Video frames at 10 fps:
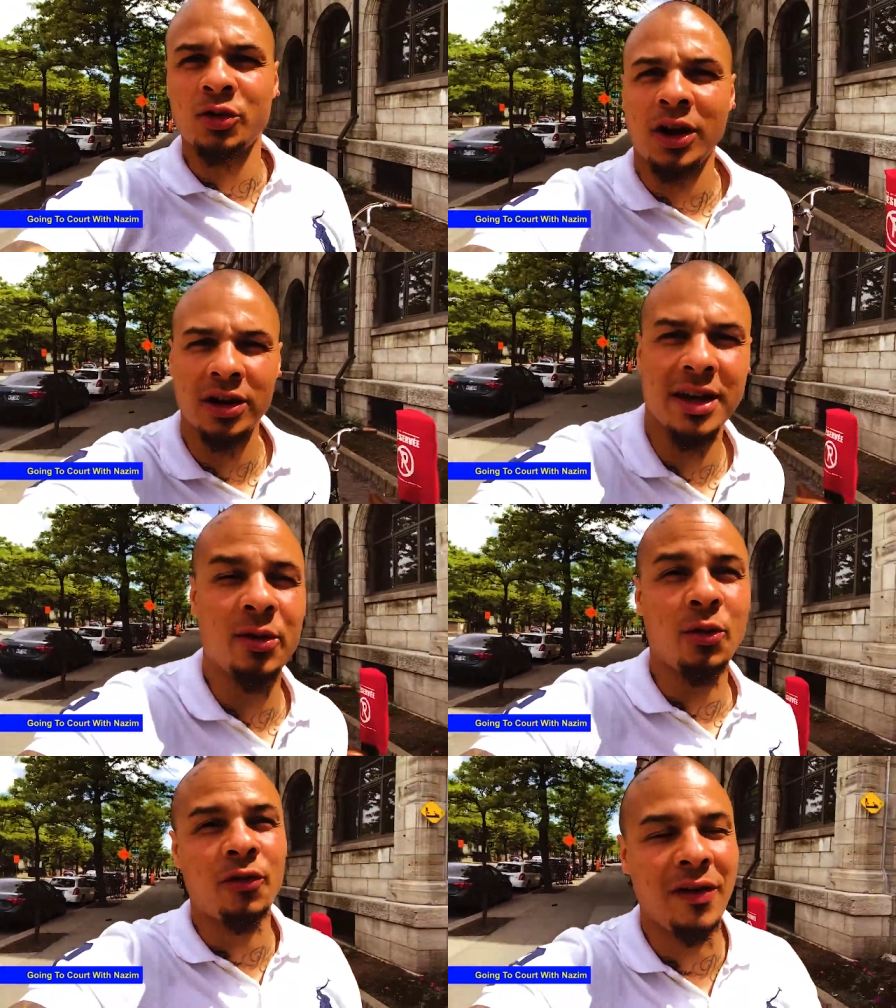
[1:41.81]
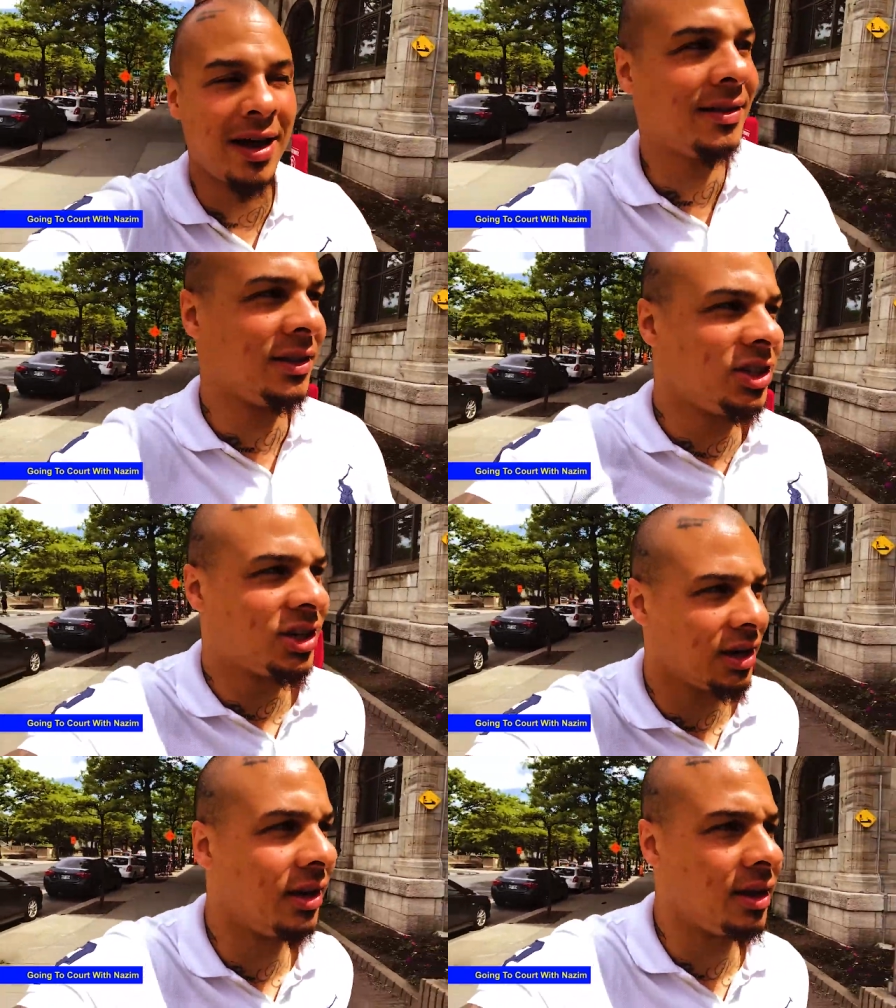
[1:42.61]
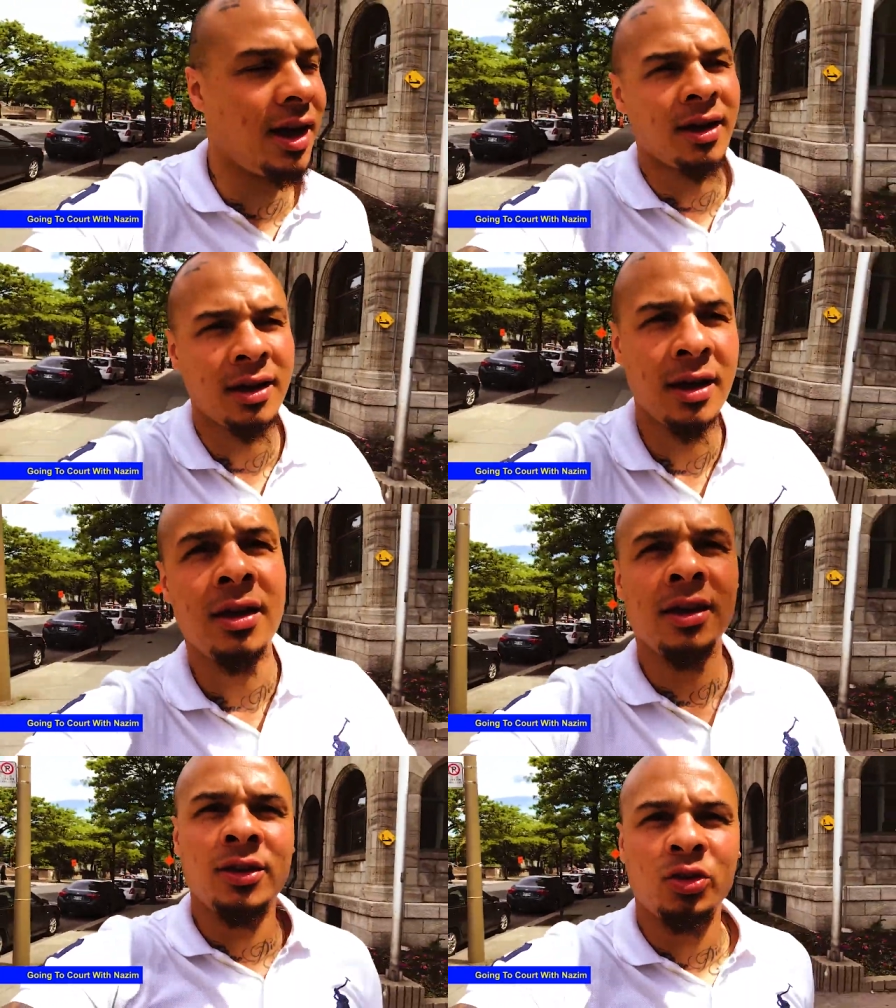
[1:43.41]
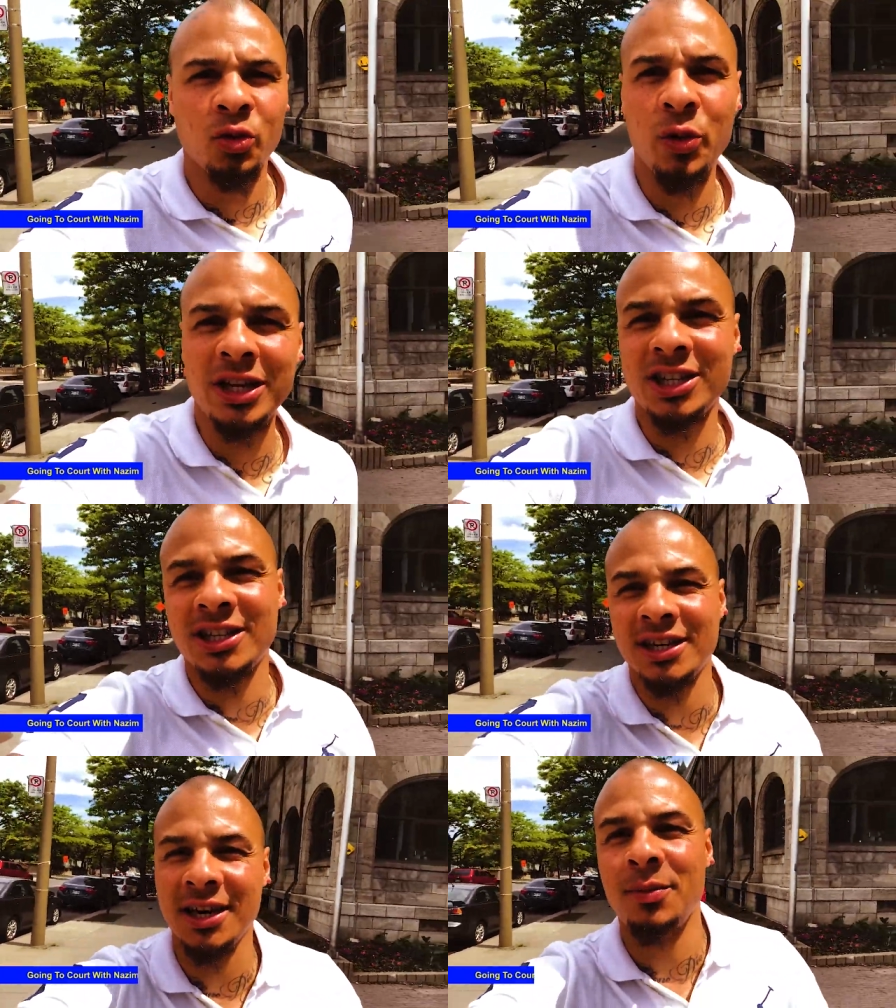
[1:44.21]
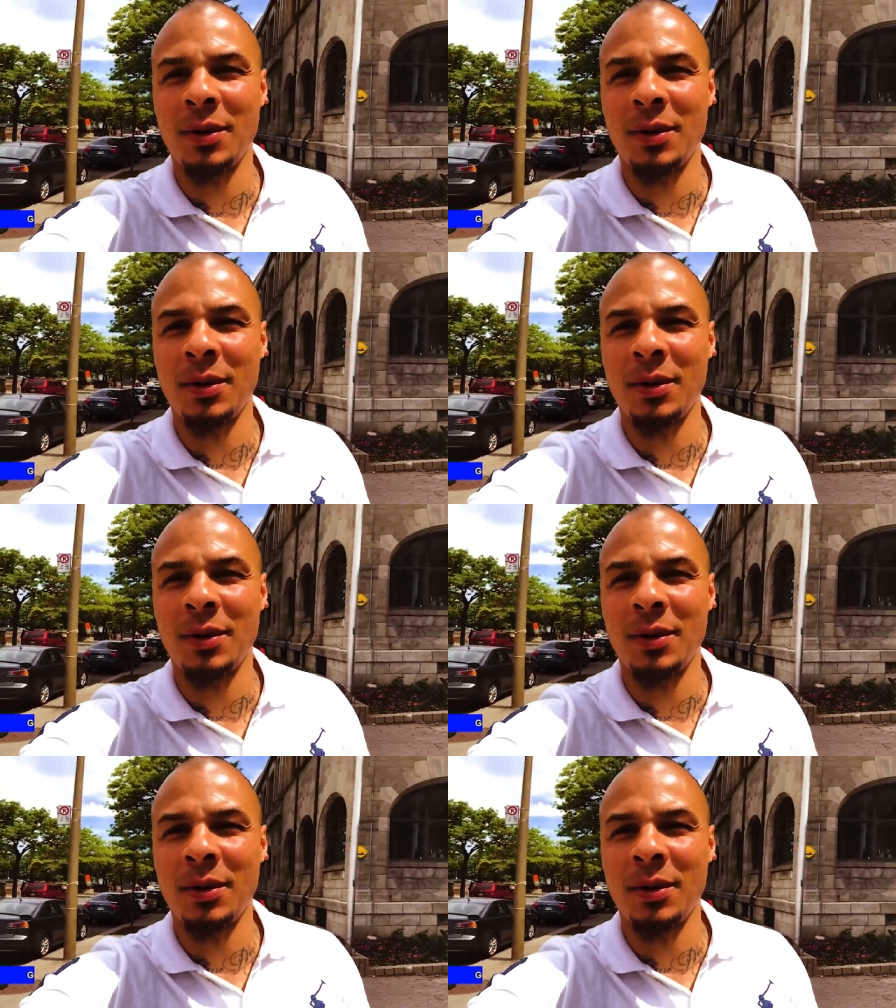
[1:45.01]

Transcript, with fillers: try to go fast, inshallah, to reach